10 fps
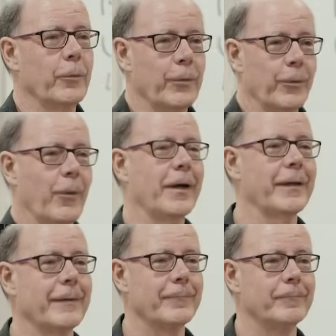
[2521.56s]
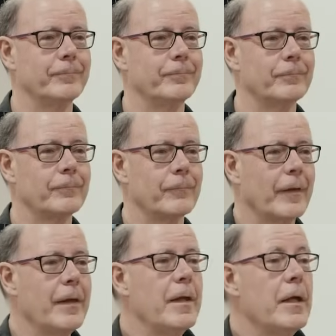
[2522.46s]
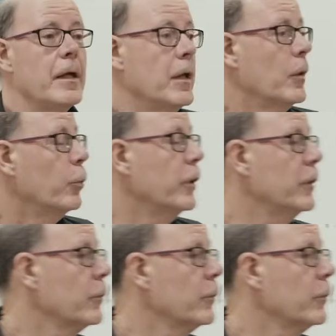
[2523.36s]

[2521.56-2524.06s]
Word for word: we were walking? We